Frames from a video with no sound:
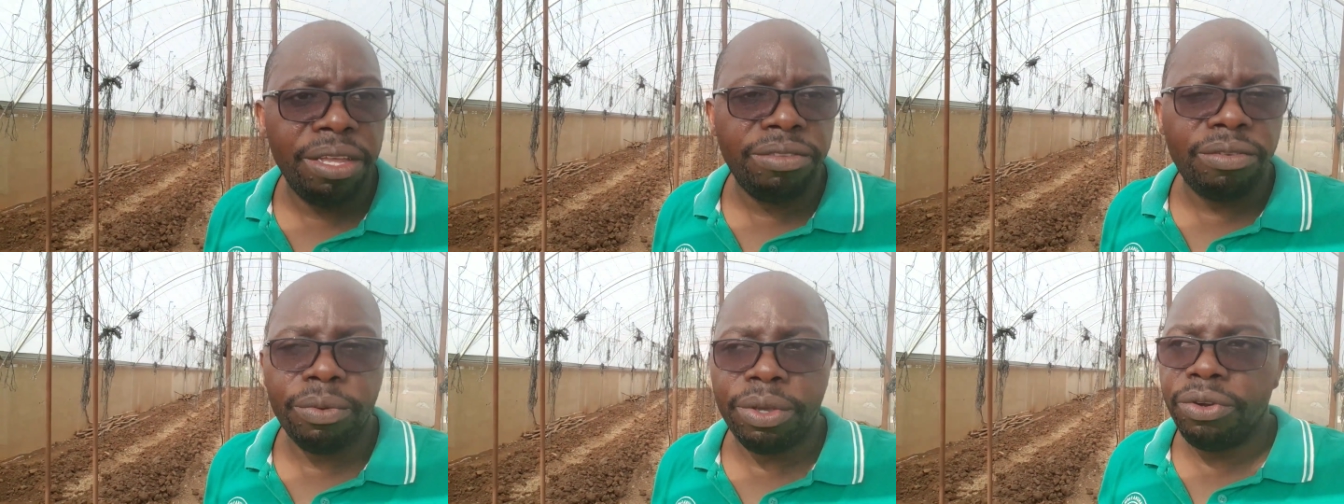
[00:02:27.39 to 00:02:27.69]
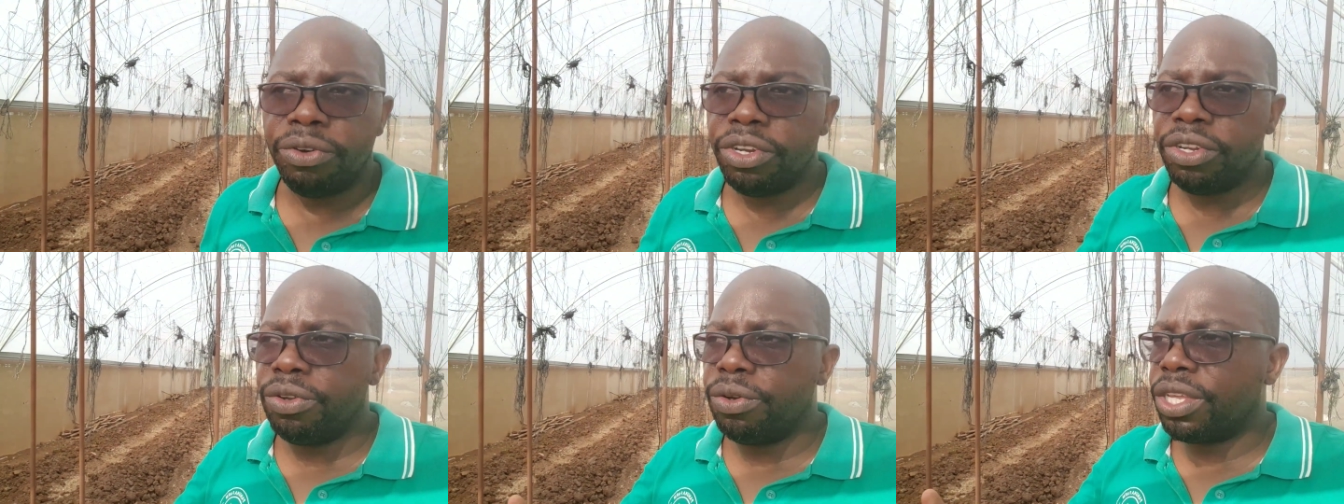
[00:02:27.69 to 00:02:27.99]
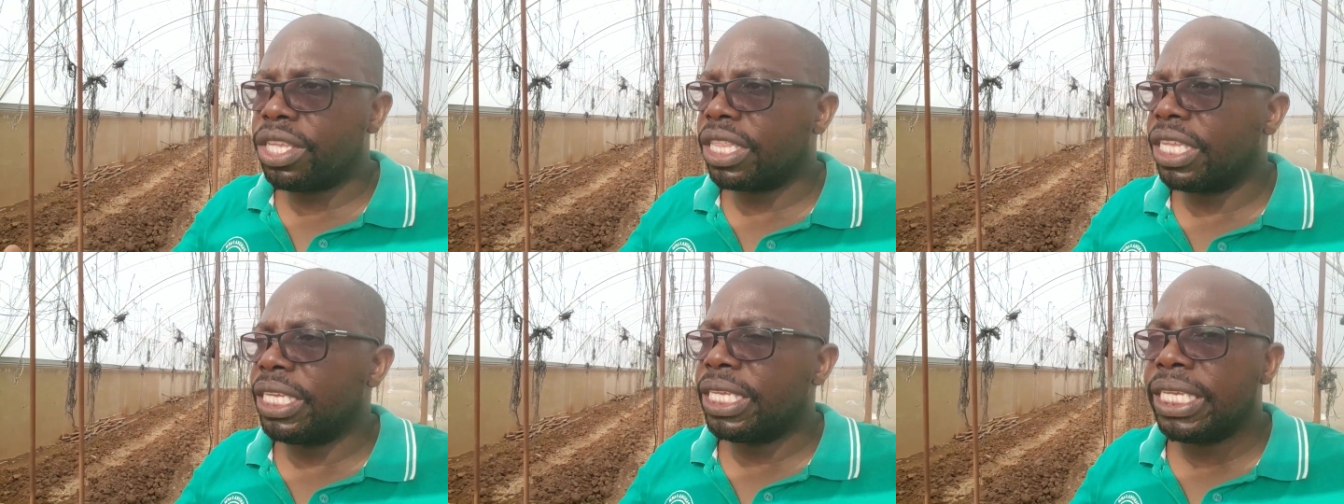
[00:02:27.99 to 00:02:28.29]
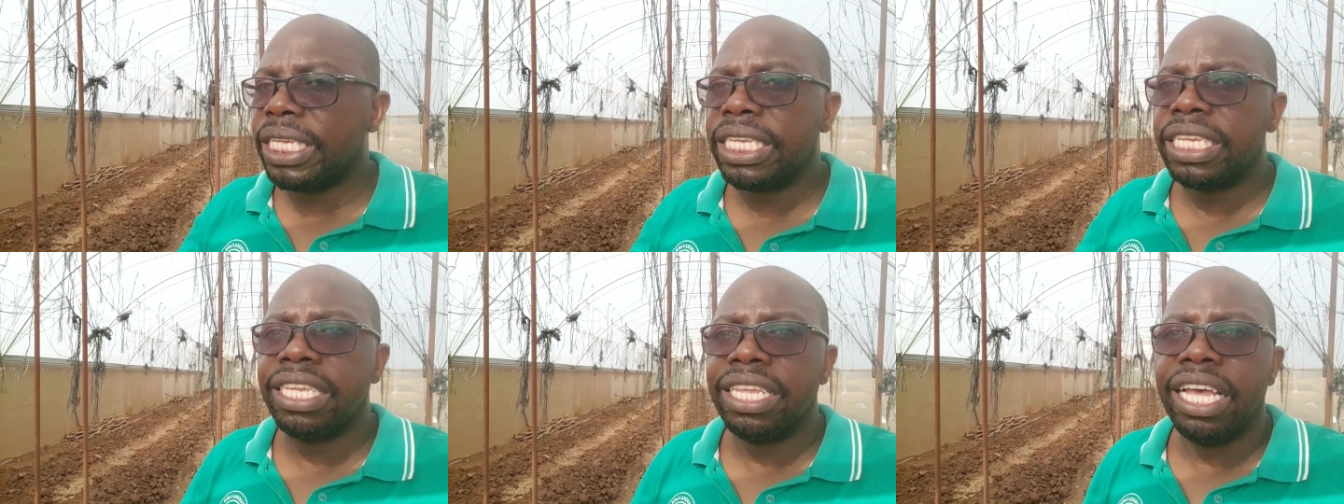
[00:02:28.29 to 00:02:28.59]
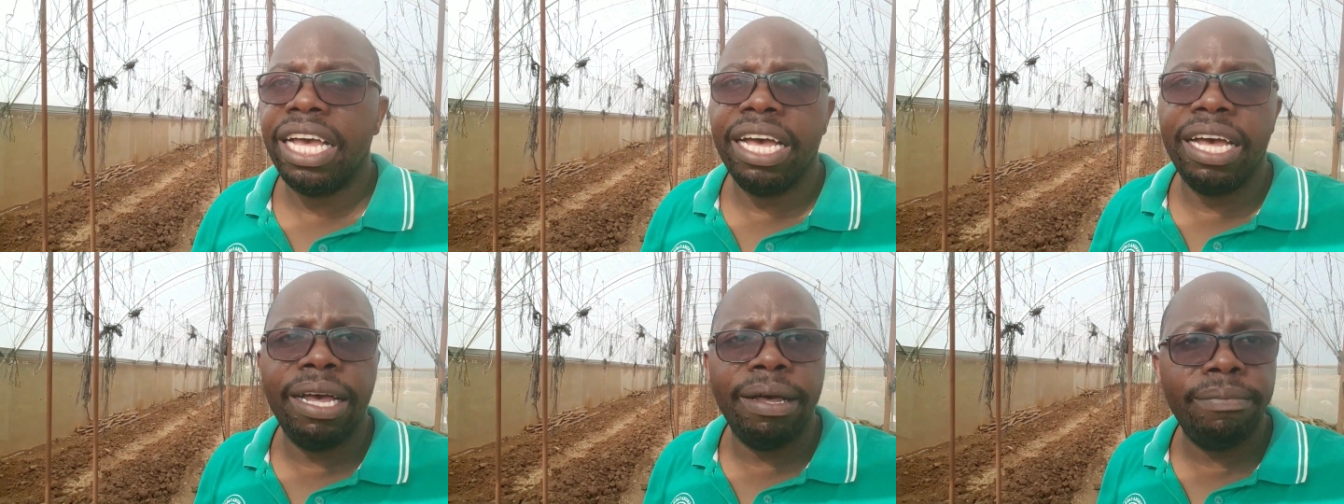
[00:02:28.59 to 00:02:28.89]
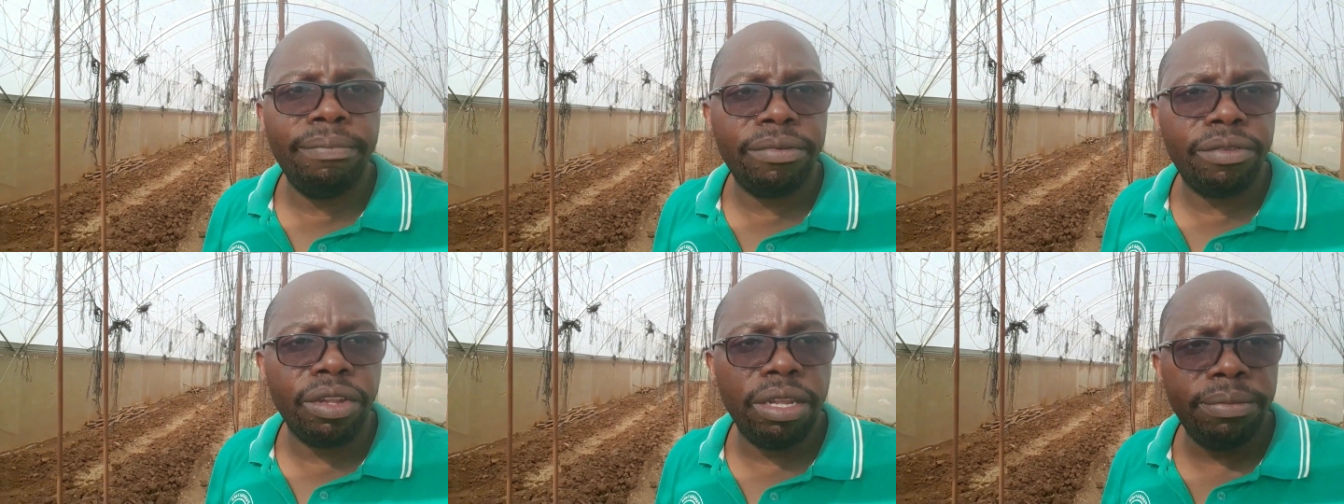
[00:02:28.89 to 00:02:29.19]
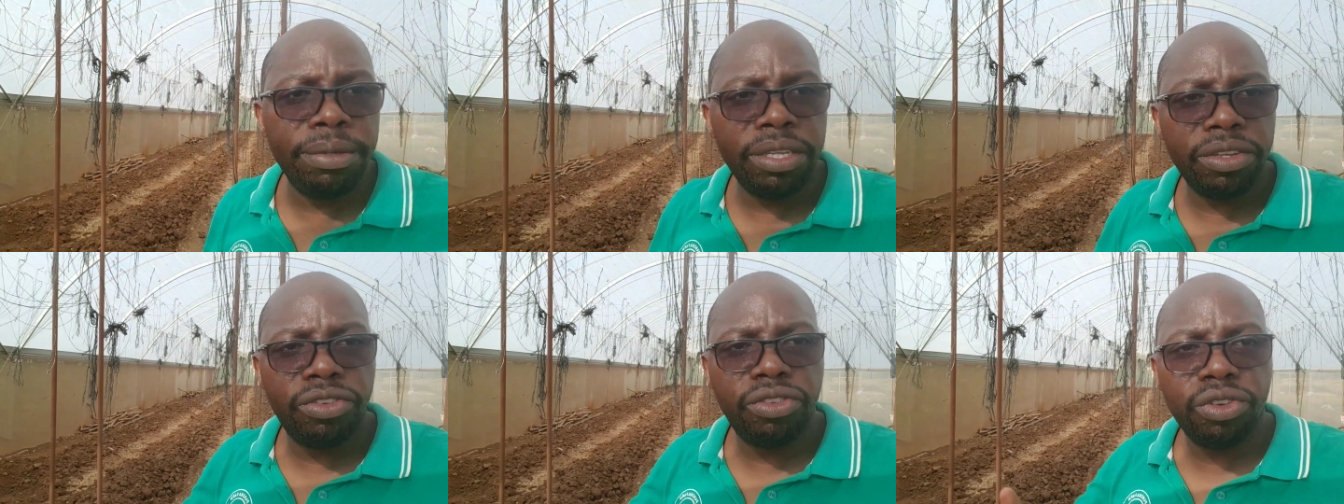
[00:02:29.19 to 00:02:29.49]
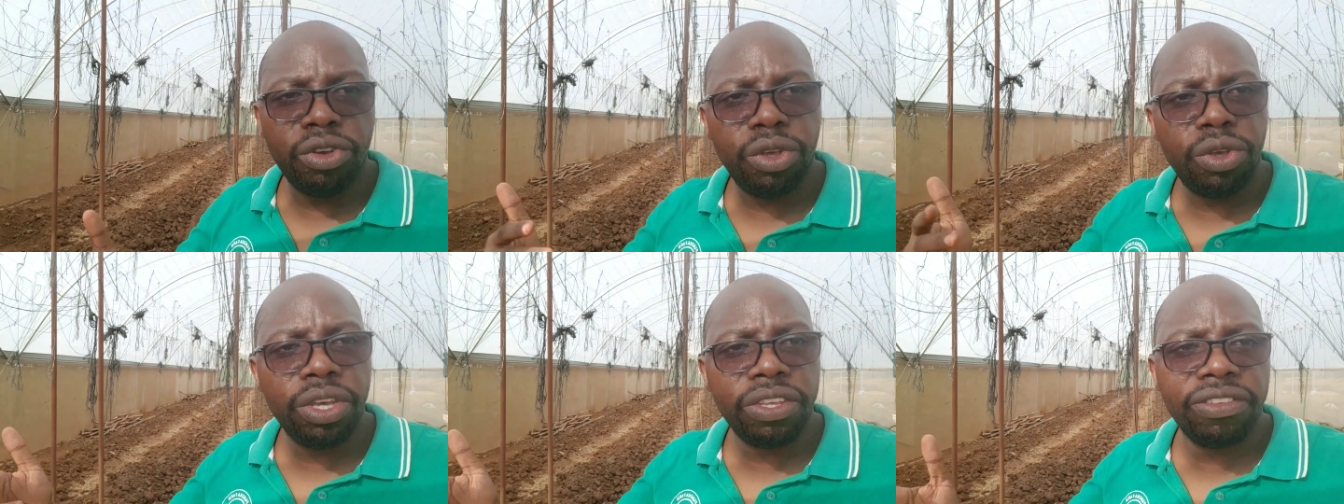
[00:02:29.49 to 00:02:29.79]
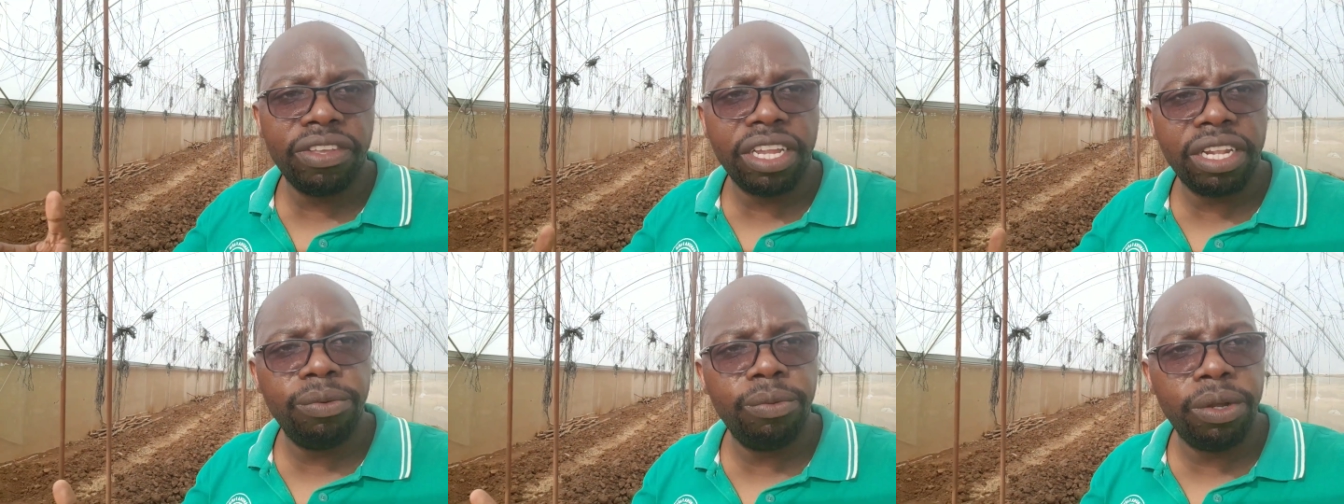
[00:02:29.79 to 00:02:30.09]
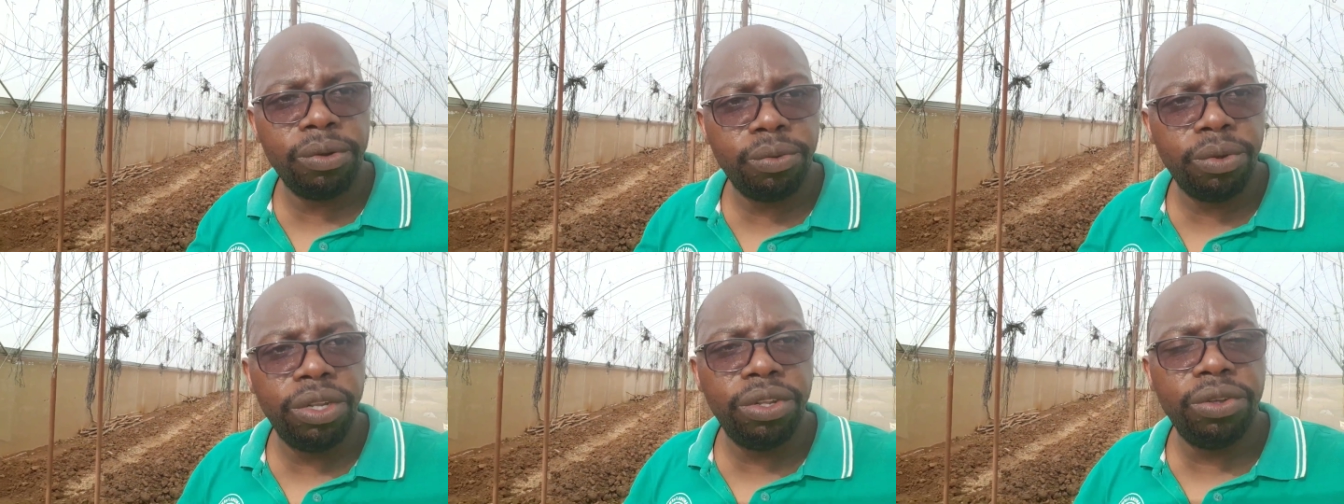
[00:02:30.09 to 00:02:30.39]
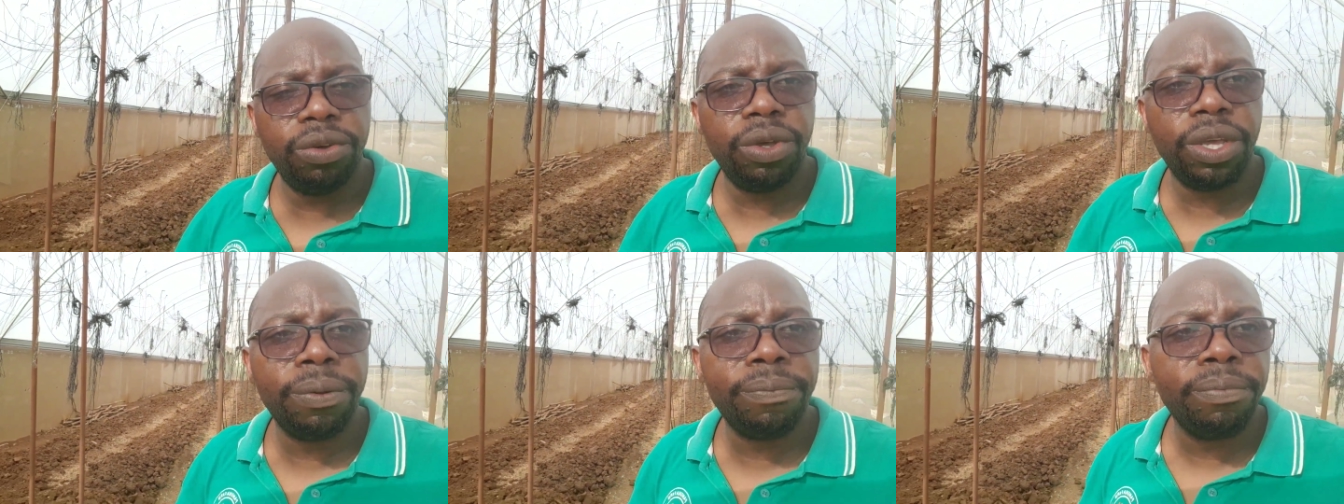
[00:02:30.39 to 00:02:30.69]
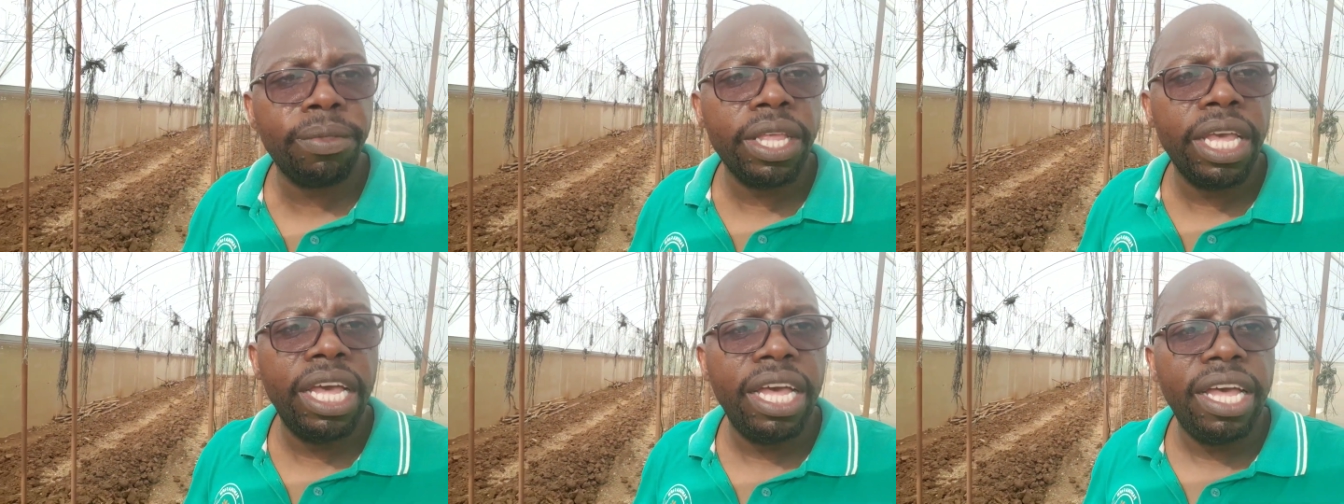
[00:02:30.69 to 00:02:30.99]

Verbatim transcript: So we're redoing this. Um, so let me just show you exactly what we're doing.